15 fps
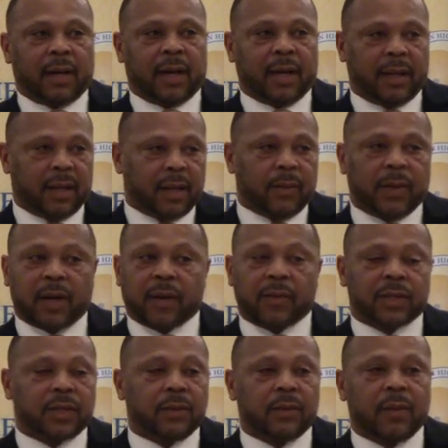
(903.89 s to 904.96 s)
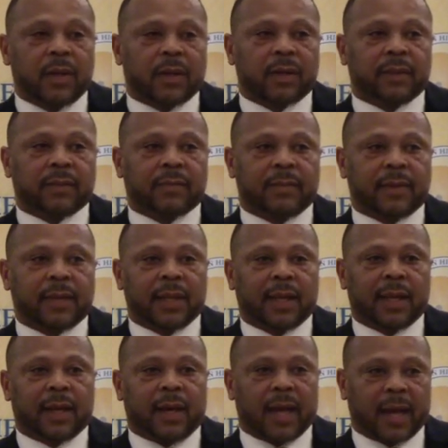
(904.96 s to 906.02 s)
I did whatever she wanted.
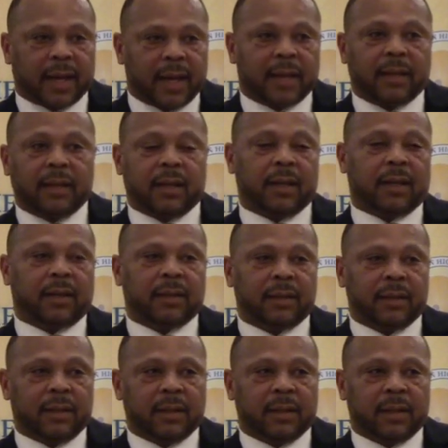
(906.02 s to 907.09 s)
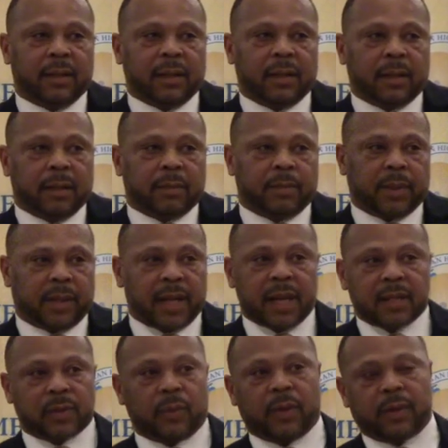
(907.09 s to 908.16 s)
I got it done. But
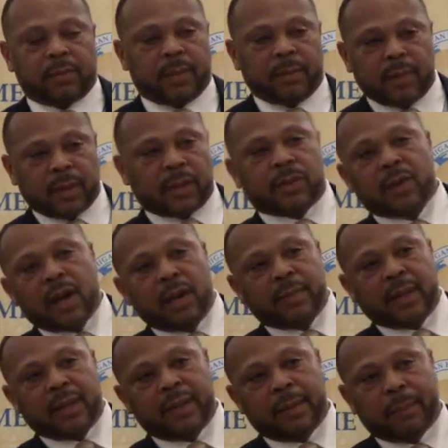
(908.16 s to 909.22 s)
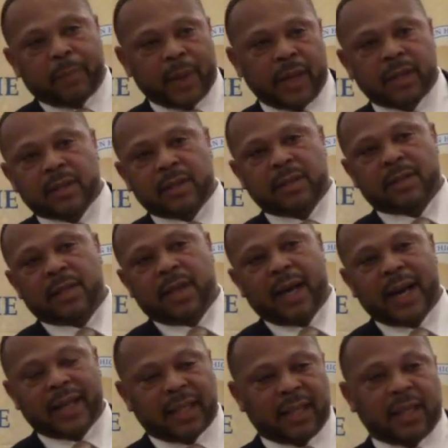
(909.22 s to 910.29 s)
that's what my mother taught me, patience,
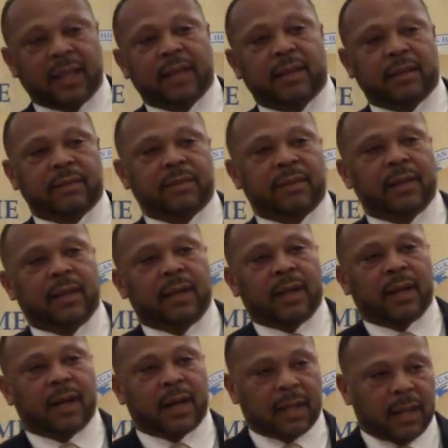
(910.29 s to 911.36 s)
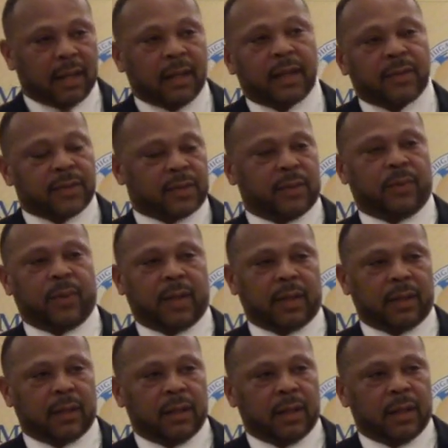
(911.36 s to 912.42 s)
how to give, how to love someone.
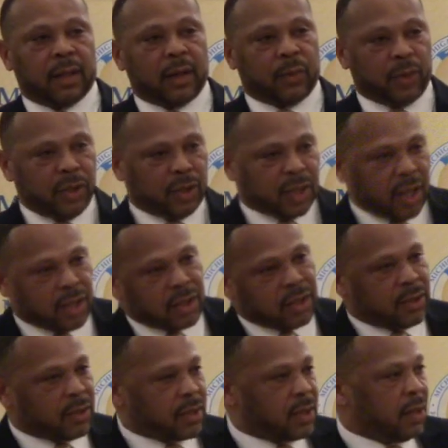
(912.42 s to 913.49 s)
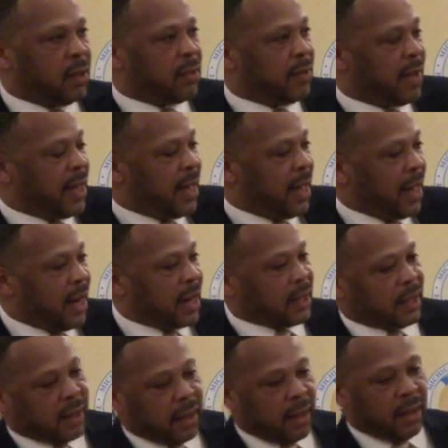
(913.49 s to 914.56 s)
And when you're teaching yourself how
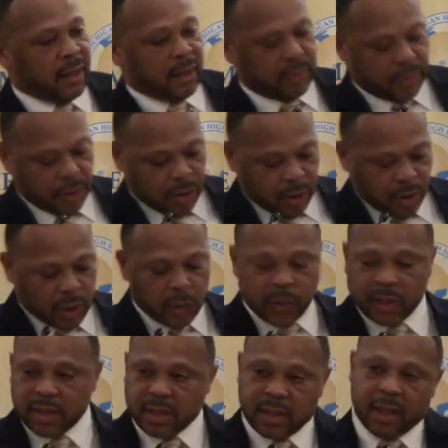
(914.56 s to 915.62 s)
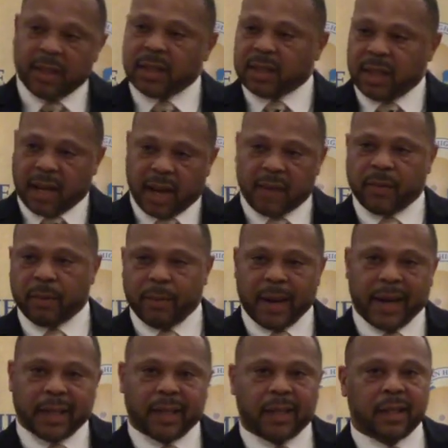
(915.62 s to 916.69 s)
to love, you extend it to
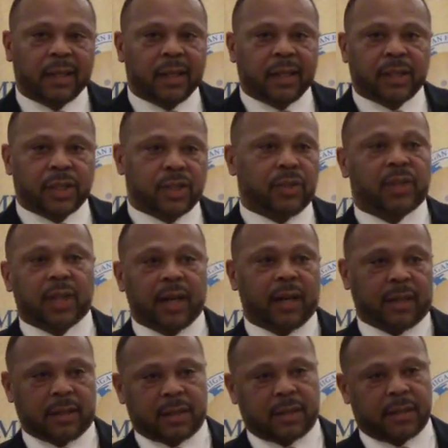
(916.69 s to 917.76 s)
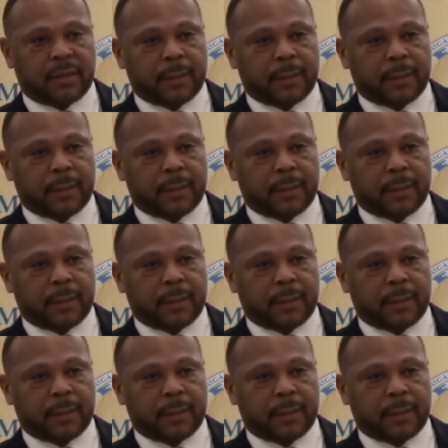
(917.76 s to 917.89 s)
everybody that you touch.